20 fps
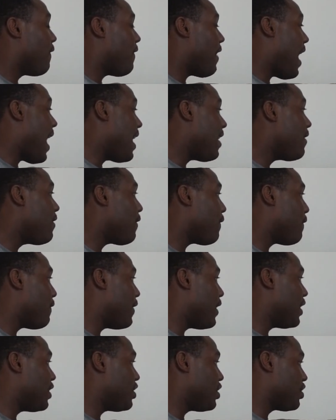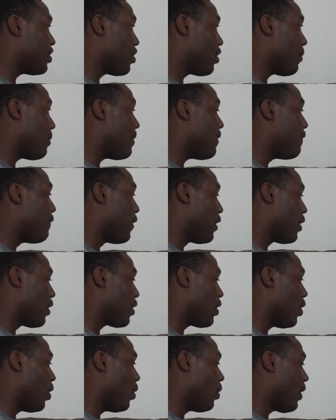head of the fish is gonna be
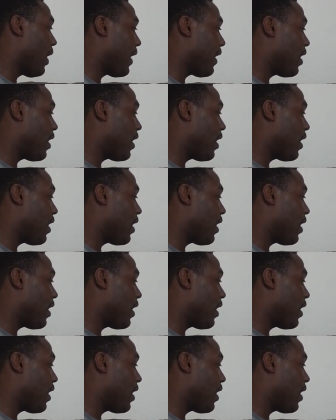vertical,